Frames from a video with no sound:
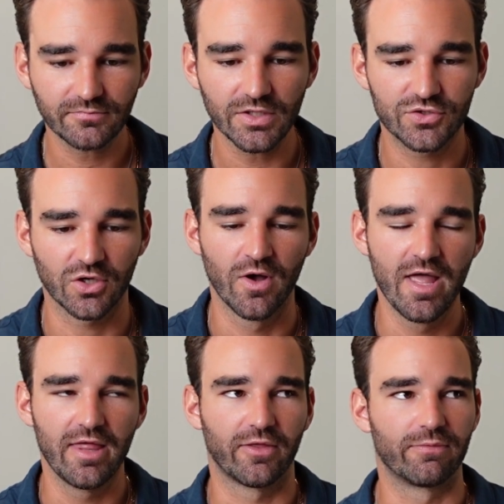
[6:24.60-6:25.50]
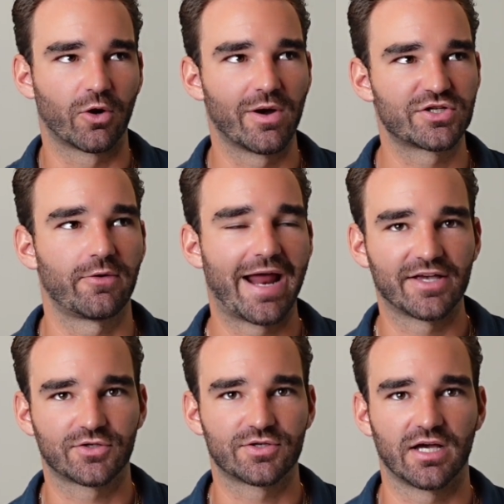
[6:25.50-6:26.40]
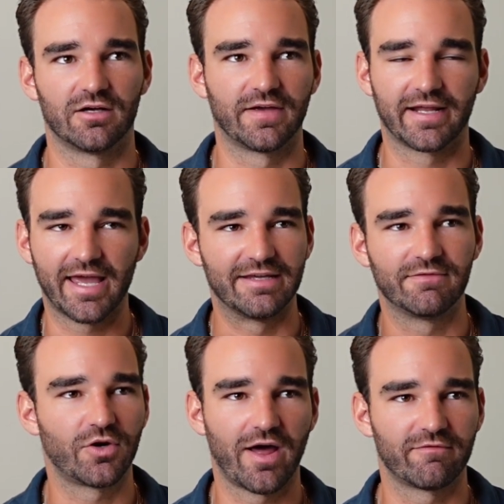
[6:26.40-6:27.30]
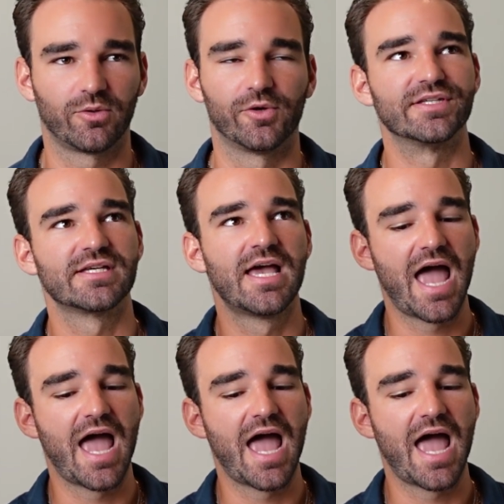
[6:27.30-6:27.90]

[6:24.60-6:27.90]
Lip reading: So the question I would ask yourself, and again, even if you don't have employees,